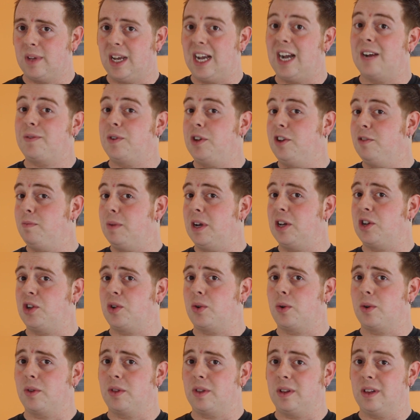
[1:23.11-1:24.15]
After you've made
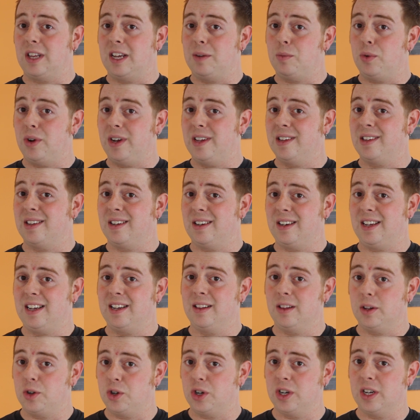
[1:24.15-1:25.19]
sure that the label is
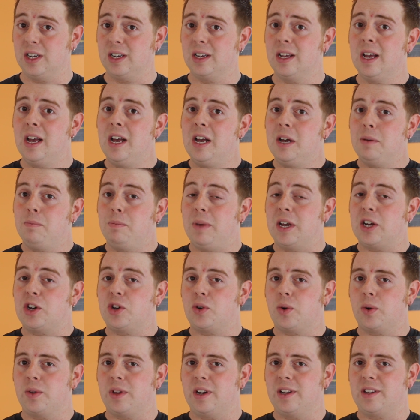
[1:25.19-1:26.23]
indeed legit, make
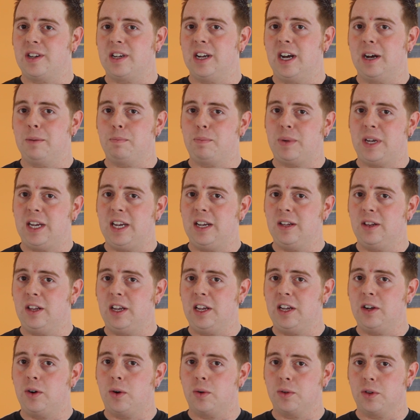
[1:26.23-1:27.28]
sure that it's not
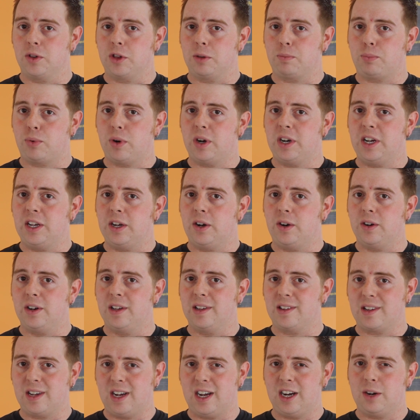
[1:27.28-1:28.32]
peeling or that the printing on it
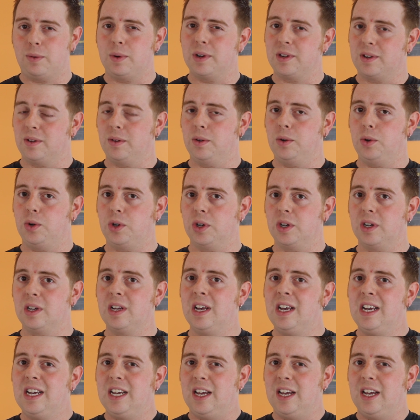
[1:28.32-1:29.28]
is high resolution.